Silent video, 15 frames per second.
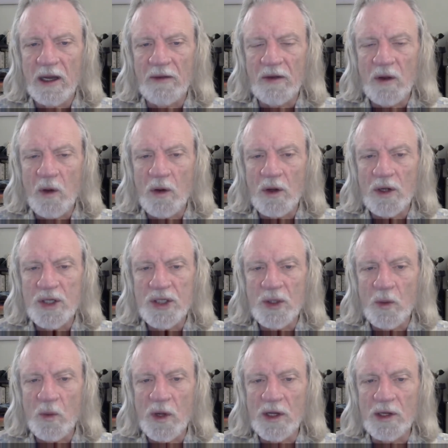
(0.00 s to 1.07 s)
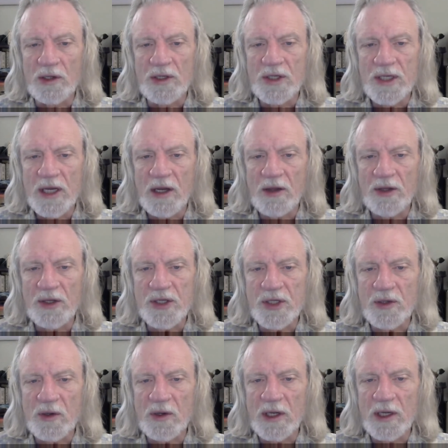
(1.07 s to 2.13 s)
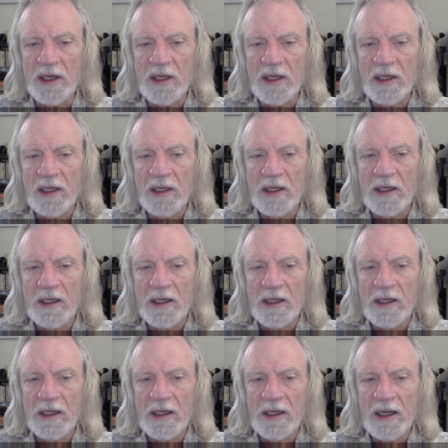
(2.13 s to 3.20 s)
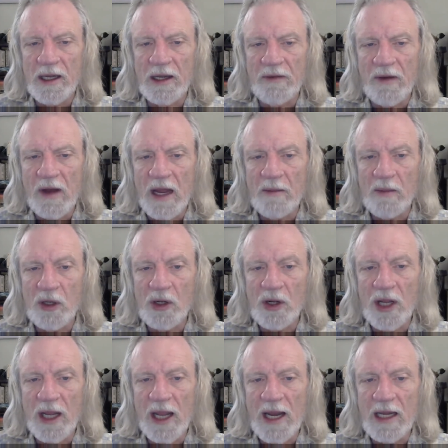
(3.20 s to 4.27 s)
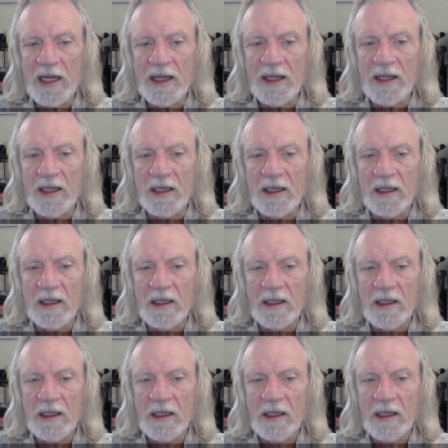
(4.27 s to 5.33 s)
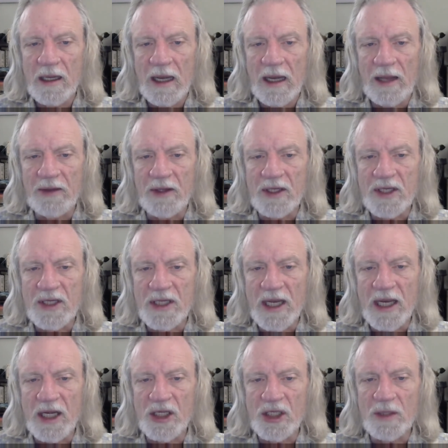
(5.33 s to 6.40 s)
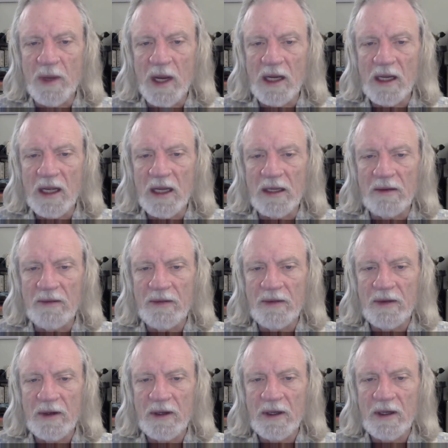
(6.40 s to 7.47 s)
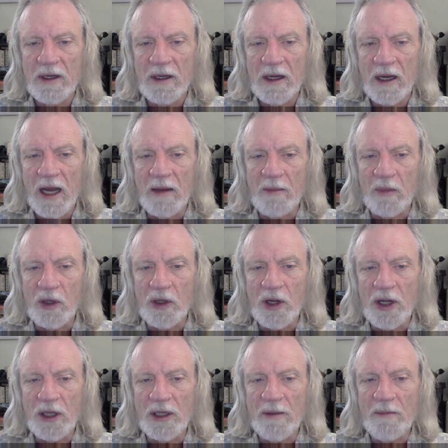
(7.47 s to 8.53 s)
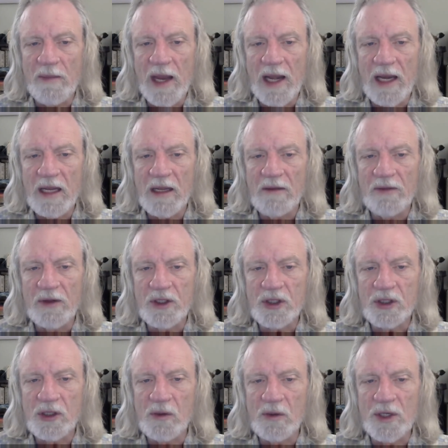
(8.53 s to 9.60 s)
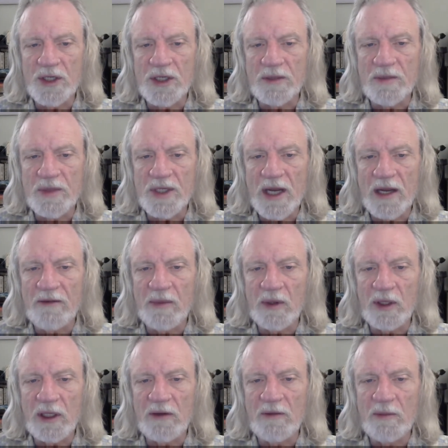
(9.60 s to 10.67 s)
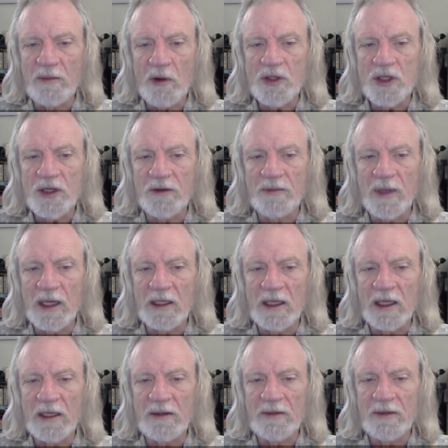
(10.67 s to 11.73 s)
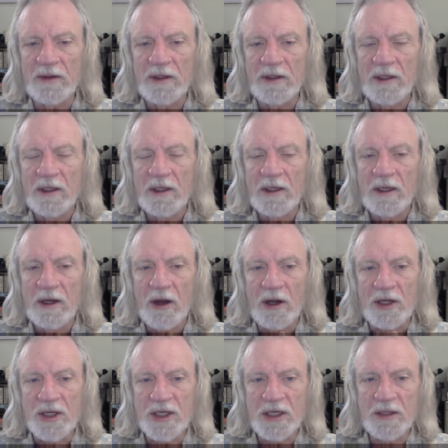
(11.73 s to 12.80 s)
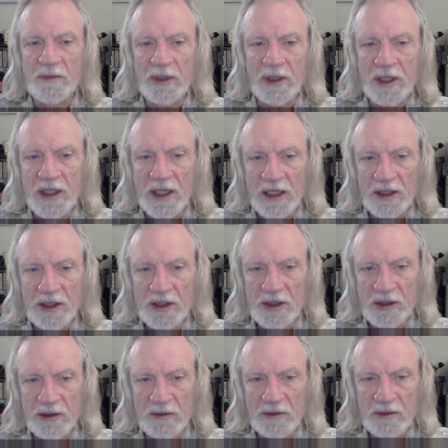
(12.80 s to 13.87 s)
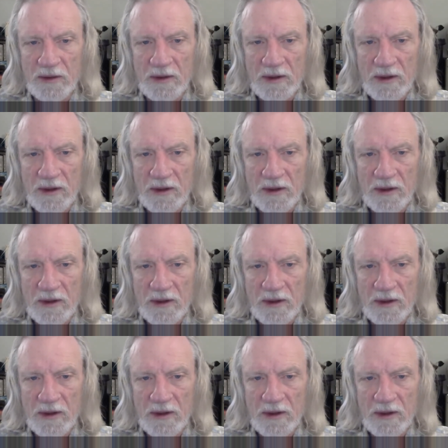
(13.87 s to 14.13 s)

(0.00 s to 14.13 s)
Of course, the winners tell the story. And if I am learning anything at this stage in my life, I'm learning that many of the truisms I believed most of my life are simply not true.